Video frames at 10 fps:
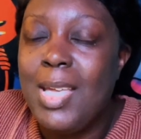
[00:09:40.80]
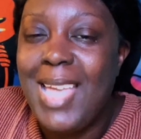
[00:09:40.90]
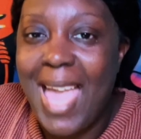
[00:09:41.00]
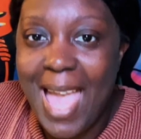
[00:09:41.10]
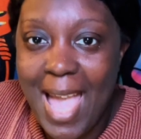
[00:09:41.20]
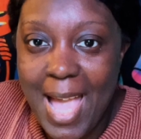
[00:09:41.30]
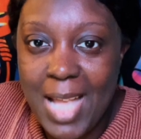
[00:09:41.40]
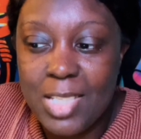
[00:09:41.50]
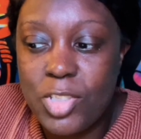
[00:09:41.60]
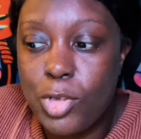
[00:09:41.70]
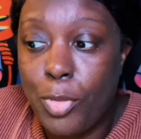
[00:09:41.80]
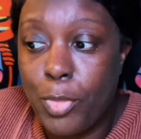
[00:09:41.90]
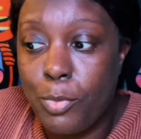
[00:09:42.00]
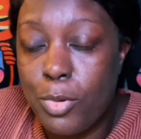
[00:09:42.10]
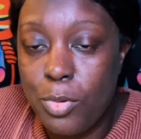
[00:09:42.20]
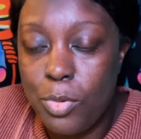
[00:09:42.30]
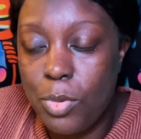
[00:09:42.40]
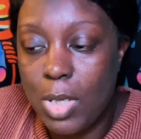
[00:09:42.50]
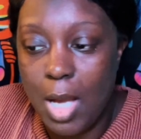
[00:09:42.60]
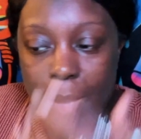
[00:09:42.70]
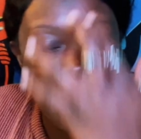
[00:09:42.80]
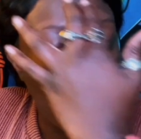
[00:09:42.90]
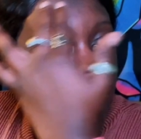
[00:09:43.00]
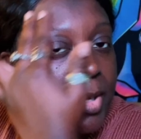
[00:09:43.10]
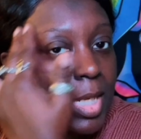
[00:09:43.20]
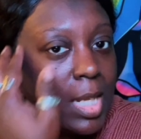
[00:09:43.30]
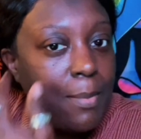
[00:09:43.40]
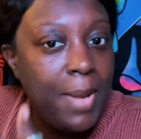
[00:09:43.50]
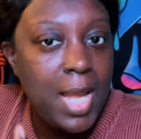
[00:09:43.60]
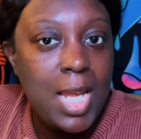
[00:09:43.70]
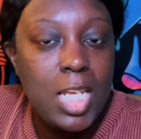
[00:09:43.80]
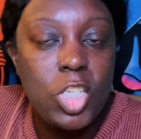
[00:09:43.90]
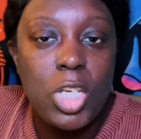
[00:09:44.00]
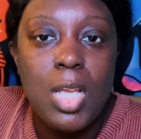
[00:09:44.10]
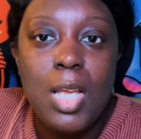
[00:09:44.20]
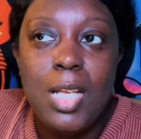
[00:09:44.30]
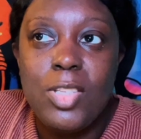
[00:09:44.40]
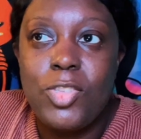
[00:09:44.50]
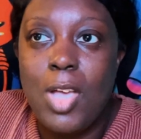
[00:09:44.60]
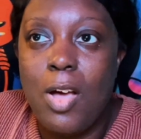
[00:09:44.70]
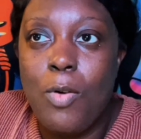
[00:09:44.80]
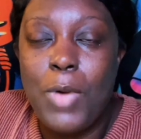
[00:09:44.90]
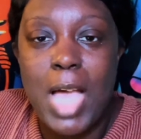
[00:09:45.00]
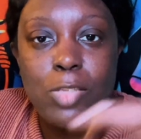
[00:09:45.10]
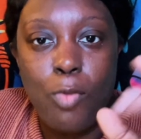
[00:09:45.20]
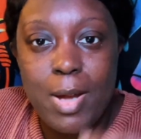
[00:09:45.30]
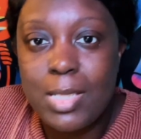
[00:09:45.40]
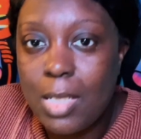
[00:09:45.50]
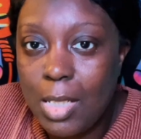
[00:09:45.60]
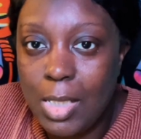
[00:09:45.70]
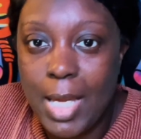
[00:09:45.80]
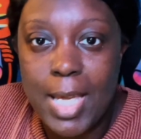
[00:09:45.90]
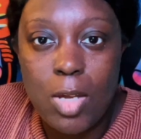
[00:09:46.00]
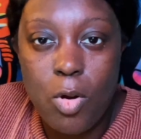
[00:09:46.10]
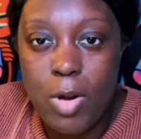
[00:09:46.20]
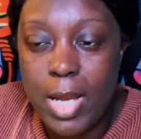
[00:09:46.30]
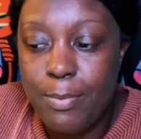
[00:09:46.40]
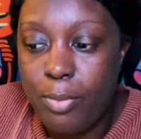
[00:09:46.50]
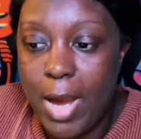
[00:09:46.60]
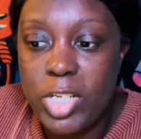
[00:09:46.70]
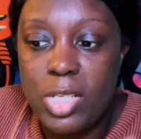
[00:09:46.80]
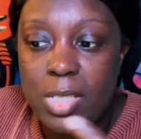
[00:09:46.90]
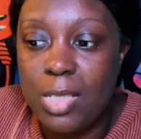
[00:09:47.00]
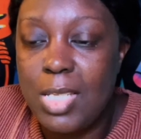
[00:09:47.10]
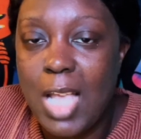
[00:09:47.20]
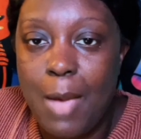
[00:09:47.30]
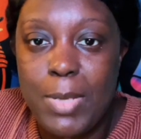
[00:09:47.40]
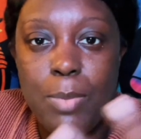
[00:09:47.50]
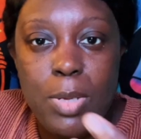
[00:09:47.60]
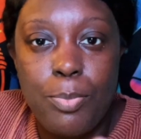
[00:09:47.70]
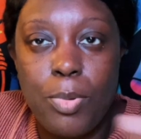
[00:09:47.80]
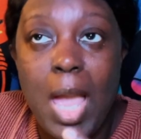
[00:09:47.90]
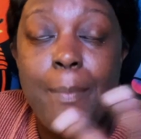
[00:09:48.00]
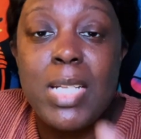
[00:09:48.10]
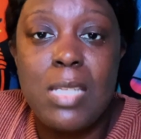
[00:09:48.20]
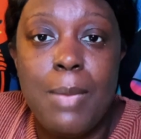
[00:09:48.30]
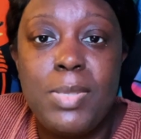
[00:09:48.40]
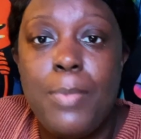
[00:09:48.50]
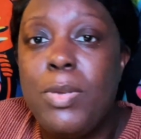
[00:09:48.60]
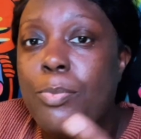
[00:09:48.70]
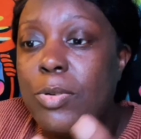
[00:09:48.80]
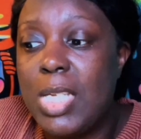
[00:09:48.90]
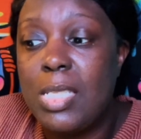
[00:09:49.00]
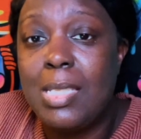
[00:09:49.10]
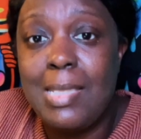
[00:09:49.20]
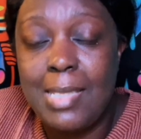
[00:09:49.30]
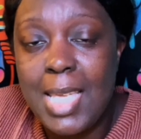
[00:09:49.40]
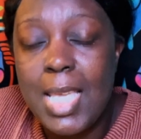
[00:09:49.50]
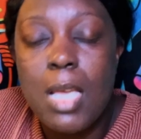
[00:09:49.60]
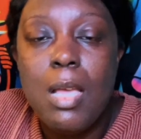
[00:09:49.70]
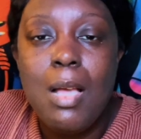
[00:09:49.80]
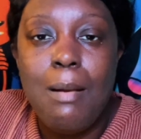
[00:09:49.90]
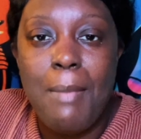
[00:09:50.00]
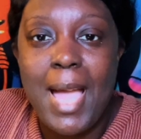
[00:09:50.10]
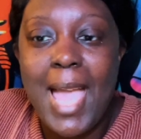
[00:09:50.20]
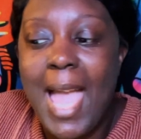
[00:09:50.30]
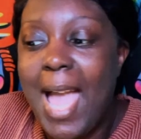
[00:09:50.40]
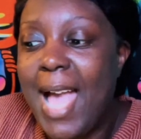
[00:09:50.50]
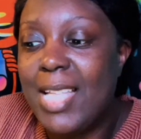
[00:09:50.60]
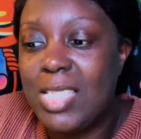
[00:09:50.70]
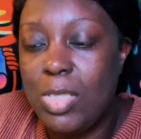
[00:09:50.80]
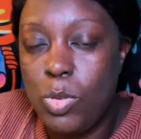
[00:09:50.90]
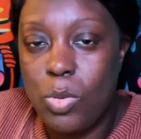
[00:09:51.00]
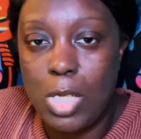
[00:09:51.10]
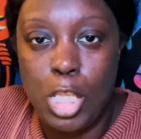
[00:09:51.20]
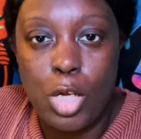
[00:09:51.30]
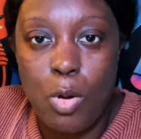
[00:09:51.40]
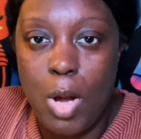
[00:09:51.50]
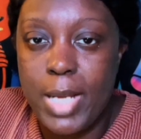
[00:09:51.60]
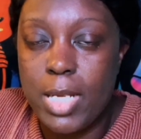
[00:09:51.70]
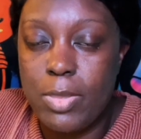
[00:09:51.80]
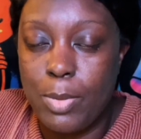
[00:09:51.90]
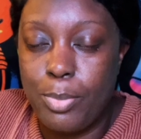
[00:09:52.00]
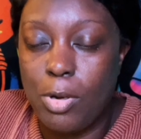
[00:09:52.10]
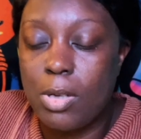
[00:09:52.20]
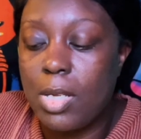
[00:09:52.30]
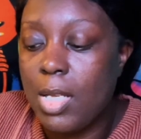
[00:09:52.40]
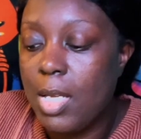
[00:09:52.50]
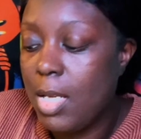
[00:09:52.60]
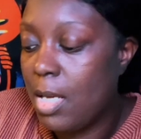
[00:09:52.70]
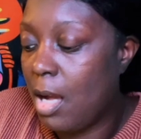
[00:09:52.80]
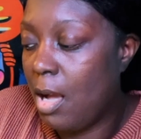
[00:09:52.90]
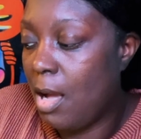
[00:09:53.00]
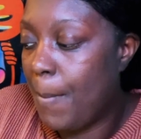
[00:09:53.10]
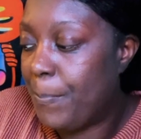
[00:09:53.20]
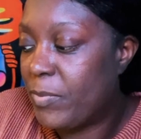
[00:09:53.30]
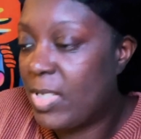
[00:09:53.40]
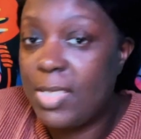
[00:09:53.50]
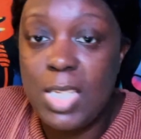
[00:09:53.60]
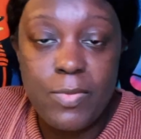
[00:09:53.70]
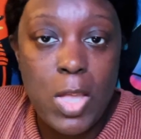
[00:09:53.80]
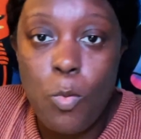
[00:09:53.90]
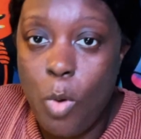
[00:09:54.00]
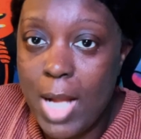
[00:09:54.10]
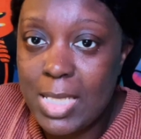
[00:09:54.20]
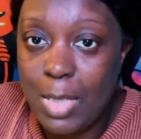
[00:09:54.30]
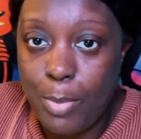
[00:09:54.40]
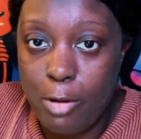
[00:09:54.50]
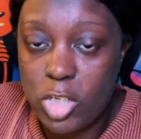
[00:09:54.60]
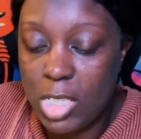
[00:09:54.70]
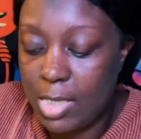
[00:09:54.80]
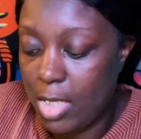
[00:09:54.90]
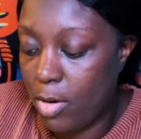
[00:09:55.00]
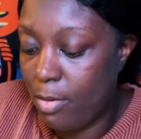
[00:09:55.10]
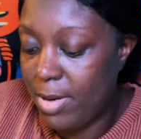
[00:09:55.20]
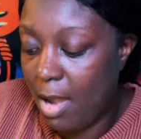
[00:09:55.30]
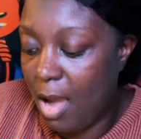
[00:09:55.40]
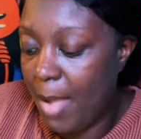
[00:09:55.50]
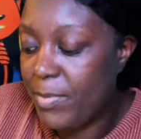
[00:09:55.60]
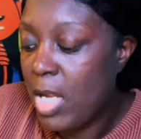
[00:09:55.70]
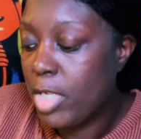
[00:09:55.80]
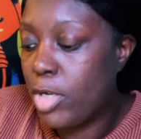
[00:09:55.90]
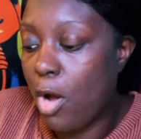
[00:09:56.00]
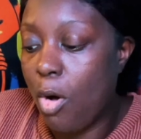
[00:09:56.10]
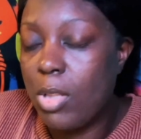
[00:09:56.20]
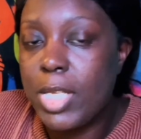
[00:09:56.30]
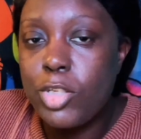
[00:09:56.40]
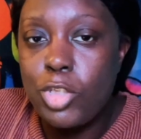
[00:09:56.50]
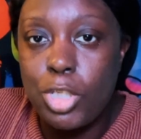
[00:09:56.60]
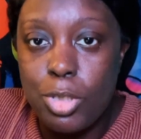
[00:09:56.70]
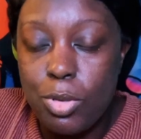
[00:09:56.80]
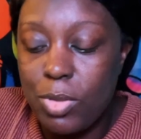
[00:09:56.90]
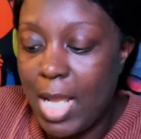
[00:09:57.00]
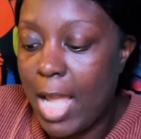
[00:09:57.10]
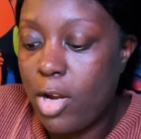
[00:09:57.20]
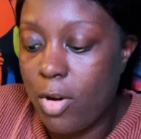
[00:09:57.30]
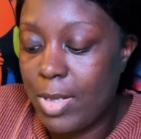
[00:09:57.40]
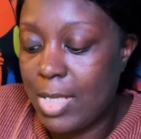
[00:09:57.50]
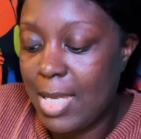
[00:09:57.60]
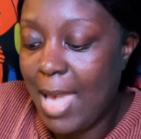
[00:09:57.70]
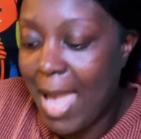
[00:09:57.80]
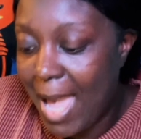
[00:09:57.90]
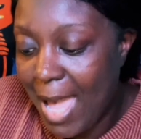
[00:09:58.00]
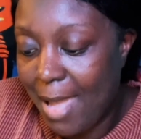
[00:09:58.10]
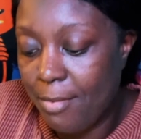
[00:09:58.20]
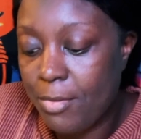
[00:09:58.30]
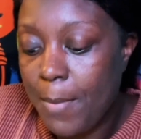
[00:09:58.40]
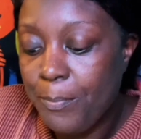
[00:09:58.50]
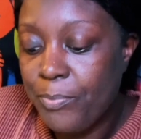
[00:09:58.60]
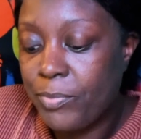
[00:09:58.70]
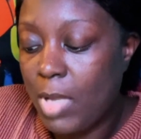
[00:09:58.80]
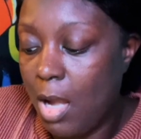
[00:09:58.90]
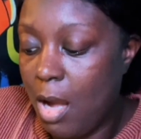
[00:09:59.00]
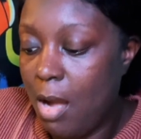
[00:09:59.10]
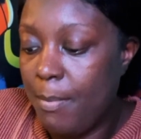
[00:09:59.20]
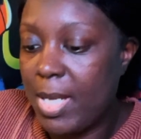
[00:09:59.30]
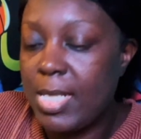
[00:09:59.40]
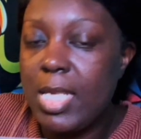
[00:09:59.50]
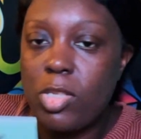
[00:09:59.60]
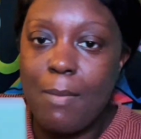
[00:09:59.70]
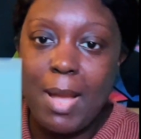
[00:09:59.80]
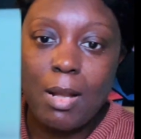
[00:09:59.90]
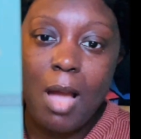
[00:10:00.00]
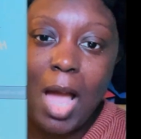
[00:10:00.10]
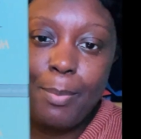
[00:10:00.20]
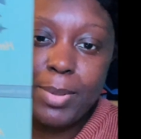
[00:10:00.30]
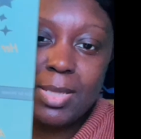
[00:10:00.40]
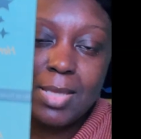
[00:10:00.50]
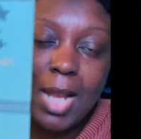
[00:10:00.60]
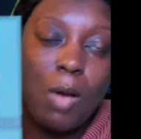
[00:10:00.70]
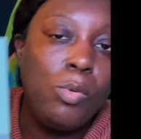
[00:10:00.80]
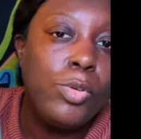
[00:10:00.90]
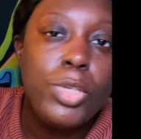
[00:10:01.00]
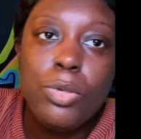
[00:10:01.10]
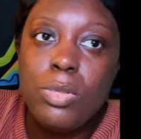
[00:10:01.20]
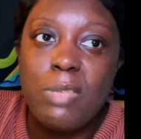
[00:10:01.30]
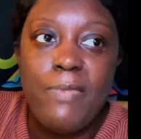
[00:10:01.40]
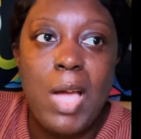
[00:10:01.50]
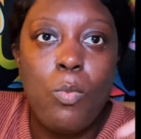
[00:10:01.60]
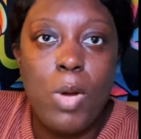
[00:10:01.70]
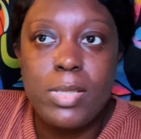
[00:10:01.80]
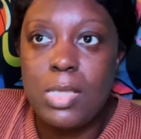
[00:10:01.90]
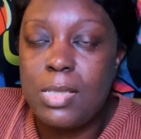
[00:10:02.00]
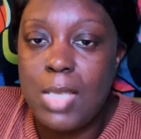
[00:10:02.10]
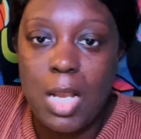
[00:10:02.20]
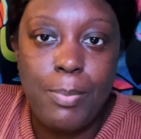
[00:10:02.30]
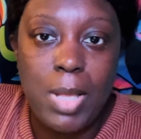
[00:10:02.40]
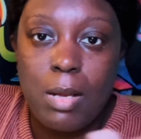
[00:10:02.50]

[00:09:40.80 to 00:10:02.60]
ads through the marketing page. So as far as click or impressions to see how many times that people get to see my ad to click on the book. to see if they want to purchase it or not. The only two that I currently have, and these are my copies that I will use if I want to set up like